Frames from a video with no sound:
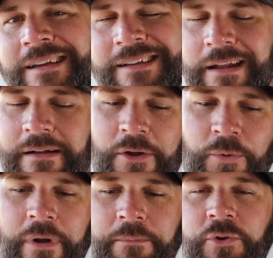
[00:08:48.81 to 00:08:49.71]
Kind of know
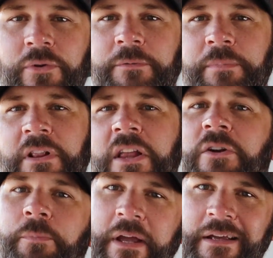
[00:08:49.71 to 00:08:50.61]
what I'm doing a
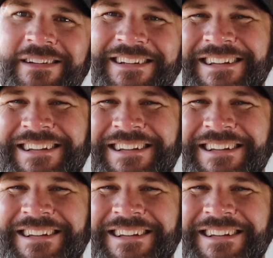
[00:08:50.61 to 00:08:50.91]
little bit.